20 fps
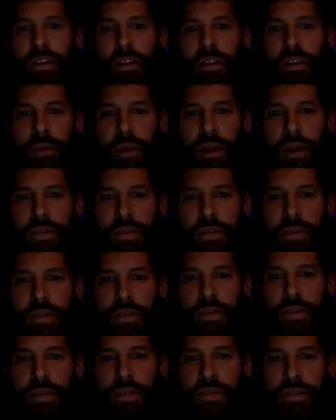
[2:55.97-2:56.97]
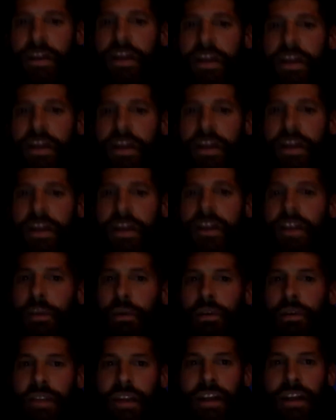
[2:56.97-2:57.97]
And when I was finally
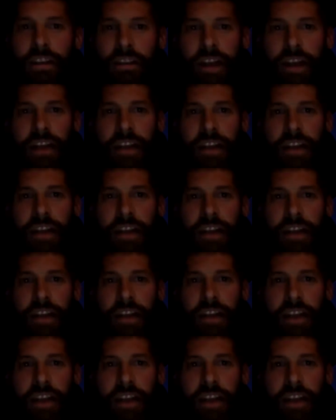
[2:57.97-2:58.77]
able to kind of crack that,